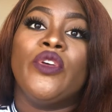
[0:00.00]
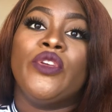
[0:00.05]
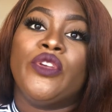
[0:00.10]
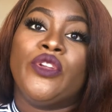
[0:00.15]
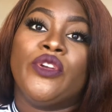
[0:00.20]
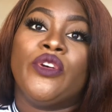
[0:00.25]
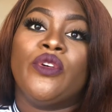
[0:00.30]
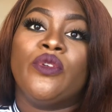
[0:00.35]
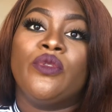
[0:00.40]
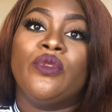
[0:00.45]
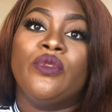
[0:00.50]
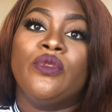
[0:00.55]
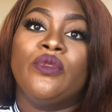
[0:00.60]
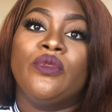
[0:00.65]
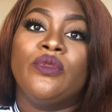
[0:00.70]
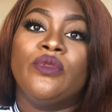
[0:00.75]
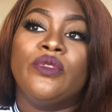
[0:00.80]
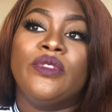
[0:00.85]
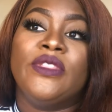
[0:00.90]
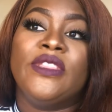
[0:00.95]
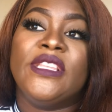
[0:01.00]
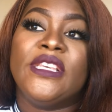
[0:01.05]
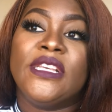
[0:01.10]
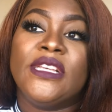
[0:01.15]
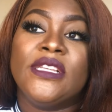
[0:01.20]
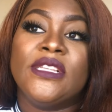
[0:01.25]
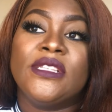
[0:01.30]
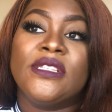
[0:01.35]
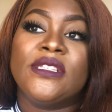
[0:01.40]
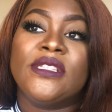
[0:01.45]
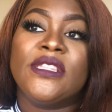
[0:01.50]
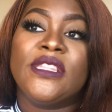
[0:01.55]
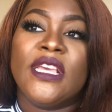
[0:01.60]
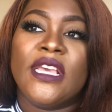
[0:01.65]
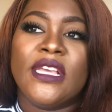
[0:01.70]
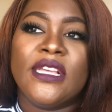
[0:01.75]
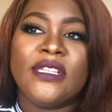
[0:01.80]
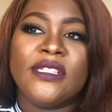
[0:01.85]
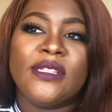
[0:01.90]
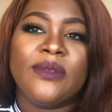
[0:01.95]
you know, these
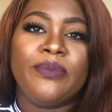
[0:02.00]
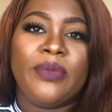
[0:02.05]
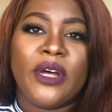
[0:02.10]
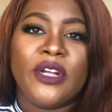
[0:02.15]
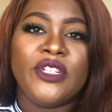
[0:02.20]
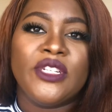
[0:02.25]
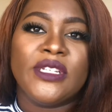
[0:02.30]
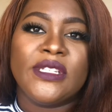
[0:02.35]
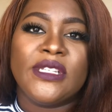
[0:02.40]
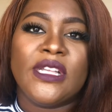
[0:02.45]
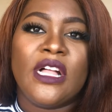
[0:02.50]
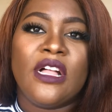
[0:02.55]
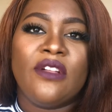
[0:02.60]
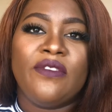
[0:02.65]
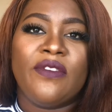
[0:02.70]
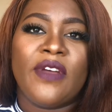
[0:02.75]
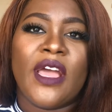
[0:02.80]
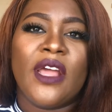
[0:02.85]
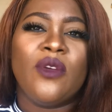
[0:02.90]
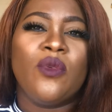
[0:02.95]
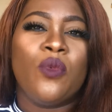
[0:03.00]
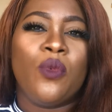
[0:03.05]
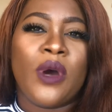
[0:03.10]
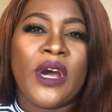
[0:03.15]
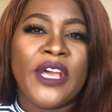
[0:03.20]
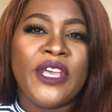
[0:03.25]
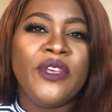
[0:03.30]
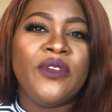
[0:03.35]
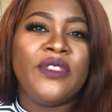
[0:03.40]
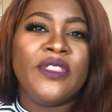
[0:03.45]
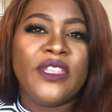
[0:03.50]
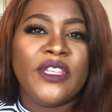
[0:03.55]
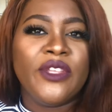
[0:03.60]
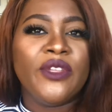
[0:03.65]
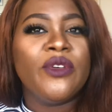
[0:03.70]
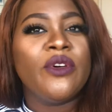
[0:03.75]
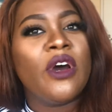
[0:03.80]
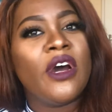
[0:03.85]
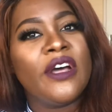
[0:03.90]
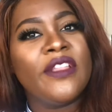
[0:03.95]
things about yourself and why you
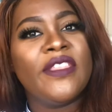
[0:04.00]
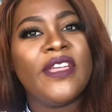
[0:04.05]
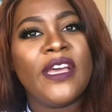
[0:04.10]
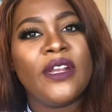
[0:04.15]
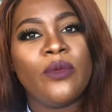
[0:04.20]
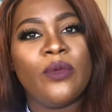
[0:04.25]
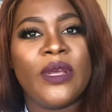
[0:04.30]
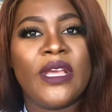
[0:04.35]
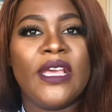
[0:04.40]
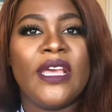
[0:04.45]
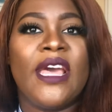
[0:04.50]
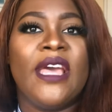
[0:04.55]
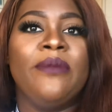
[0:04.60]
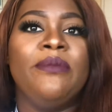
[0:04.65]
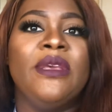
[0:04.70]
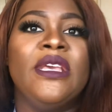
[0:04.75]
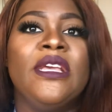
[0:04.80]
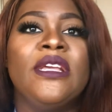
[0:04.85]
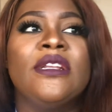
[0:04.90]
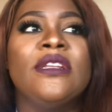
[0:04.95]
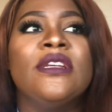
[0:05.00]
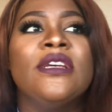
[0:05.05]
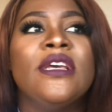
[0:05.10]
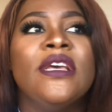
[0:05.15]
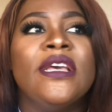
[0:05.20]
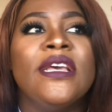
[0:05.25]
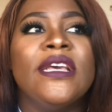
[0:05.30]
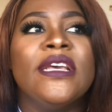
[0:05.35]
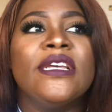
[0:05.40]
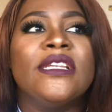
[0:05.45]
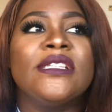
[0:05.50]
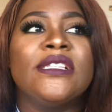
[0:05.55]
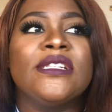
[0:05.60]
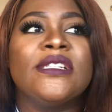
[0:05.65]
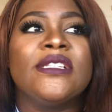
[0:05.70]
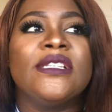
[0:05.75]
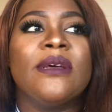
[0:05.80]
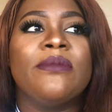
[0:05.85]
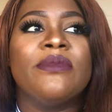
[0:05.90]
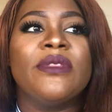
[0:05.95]
think you are that way. I mean, is
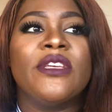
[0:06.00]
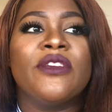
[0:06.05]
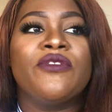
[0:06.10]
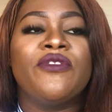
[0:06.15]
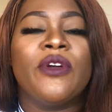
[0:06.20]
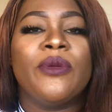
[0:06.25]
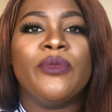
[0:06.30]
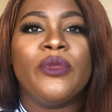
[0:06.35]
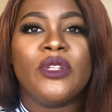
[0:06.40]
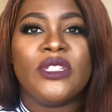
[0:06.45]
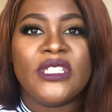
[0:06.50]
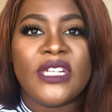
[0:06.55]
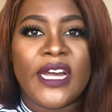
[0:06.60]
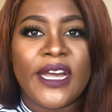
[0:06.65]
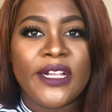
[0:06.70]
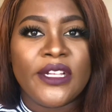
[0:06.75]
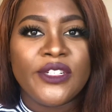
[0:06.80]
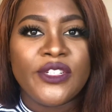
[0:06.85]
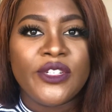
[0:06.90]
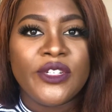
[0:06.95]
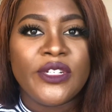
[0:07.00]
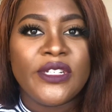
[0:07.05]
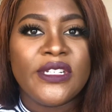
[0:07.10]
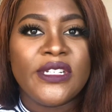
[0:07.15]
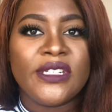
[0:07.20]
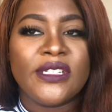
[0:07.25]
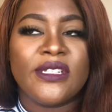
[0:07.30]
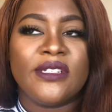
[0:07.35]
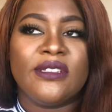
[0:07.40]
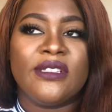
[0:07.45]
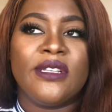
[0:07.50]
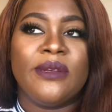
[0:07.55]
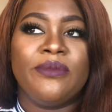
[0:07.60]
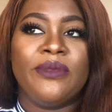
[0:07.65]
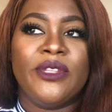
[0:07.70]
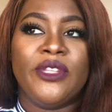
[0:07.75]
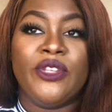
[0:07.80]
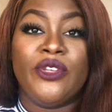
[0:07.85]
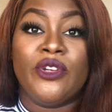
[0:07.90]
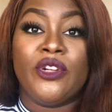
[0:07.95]
it something from your childhood? Is it
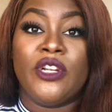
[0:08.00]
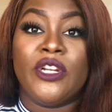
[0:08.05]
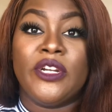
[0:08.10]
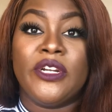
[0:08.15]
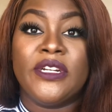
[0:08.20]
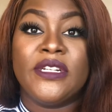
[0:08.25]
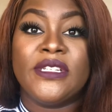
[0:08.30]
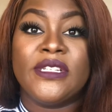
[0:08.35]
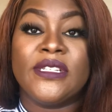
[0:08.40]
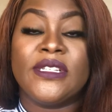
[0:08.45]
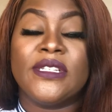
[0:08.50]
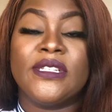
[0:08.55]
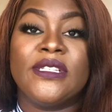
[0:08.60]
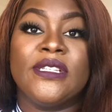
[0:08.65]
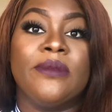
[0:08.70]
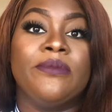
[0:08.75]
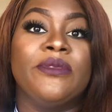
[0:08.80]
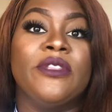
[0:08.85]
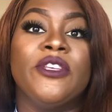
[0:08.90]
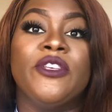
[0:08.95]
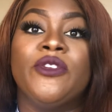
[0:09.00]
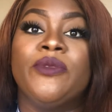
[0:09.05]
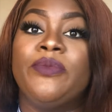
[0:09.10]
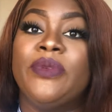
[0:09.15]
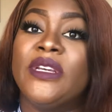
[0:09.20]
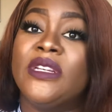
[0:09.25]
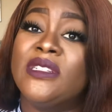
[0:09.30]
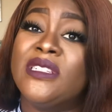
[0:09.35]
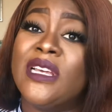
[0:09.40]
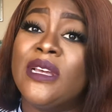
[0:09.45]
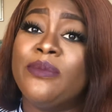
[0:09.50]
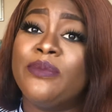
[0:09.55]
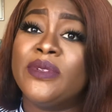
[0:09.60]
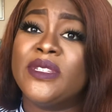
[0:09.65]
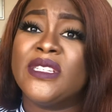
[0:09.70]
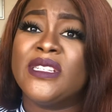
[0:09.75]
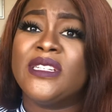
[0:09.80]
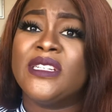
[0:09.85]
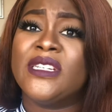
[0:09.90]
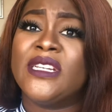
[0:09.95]
something you learned? Is it something you picked up?
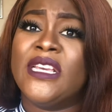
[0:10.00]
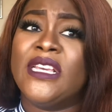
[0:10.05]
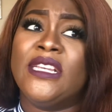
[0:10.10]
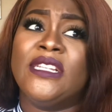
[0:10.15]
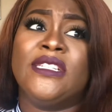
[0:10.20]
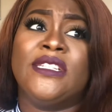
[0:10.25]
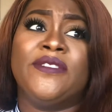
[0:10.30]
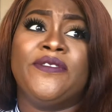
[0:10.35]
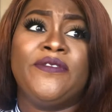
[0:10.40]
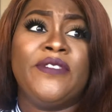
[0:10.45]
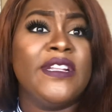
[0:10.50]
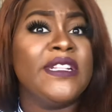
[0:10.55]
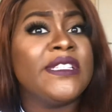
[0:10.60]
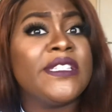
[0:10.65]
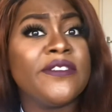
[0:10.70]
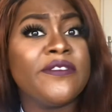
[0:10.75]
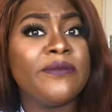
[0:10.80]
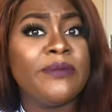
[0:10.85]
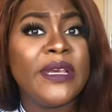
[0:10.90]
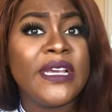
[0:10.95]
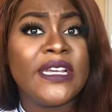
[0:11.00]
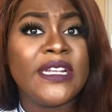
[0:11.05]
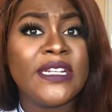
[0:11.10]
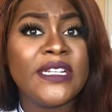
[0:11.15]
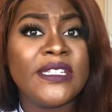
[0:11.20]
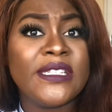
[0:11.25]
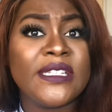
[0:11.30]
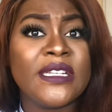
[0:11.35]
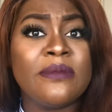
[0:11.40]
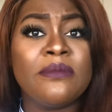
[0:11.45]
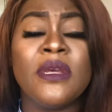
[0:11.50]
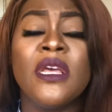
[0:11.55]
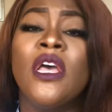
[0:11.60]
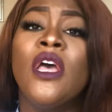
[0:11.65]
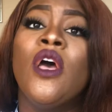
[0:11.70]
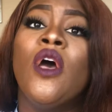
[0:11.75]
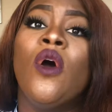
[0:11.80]
Is it a defensive mechanism?